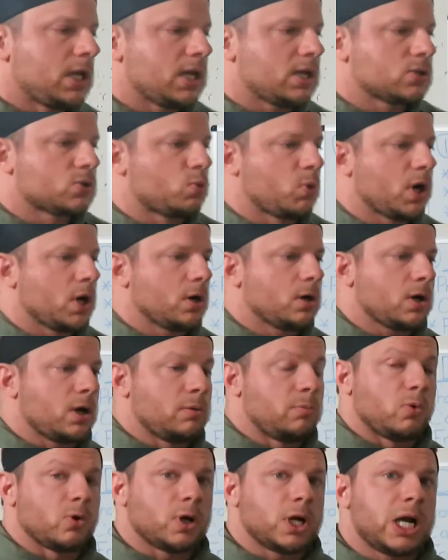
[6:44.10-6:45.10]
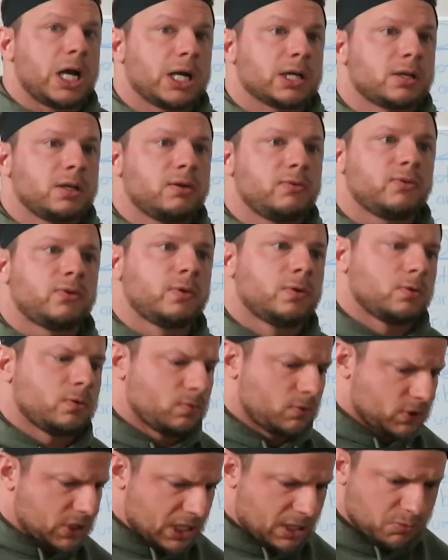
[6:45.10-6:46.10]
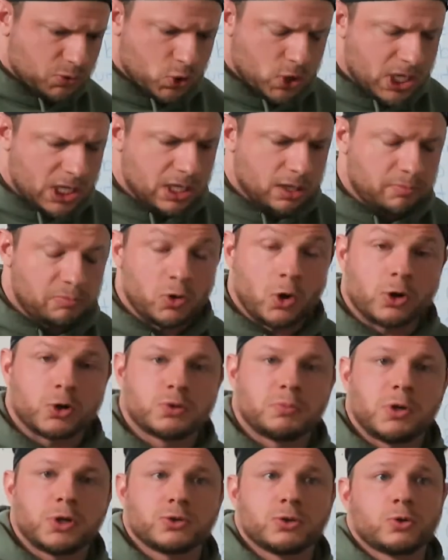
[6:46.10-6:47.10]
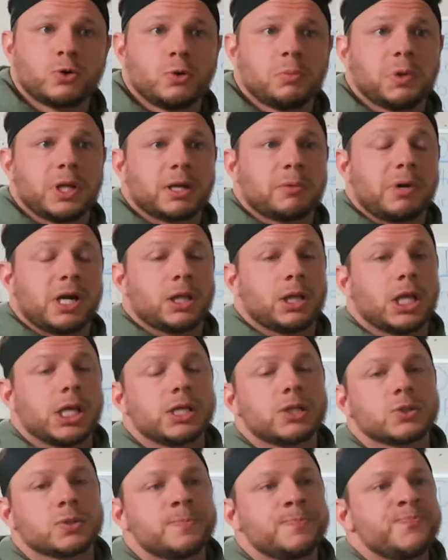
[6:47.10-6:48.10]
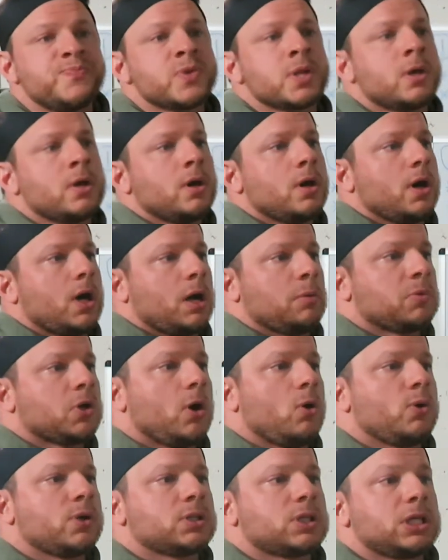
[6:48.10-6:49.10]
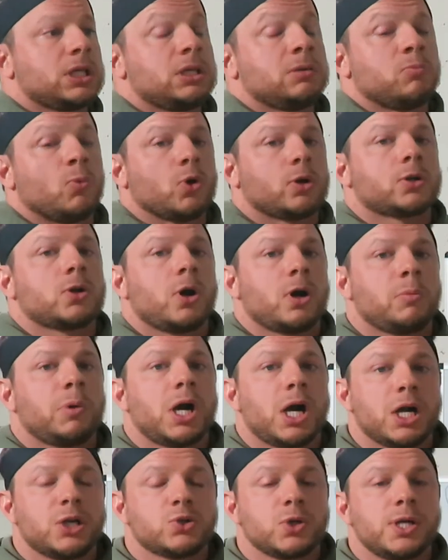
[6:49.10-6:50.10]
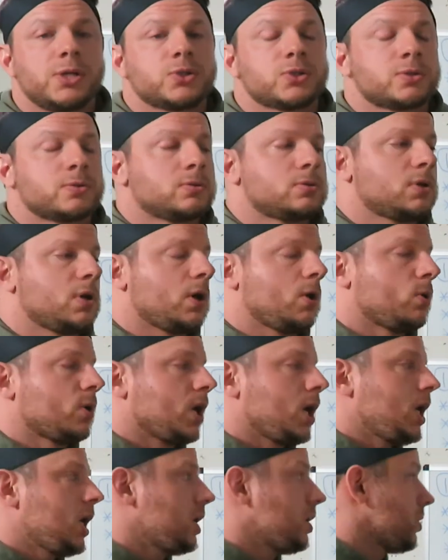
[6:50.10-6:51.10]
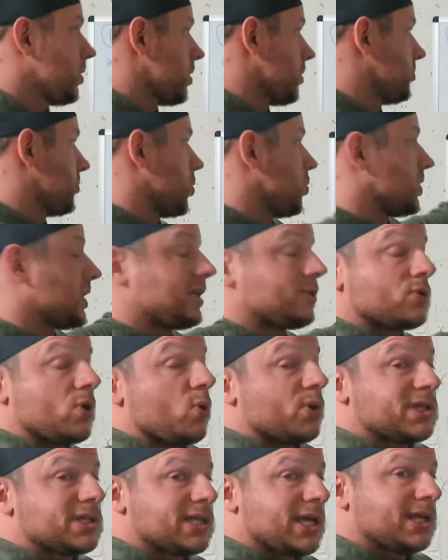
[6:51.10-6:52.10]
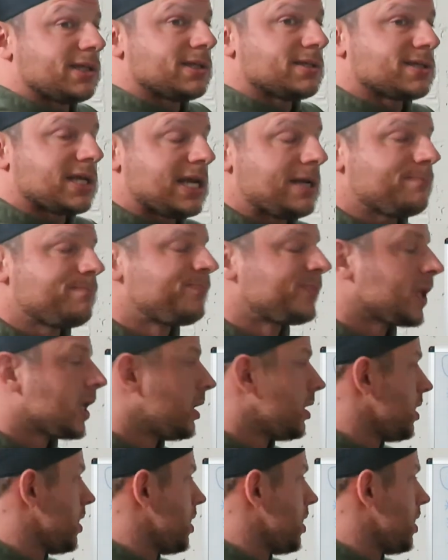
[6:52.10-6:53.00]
days where I'm more active, say I'm training a large muscle group like my legs, I'm going to eat more carbohydrates, okay? Protein's always staying the same.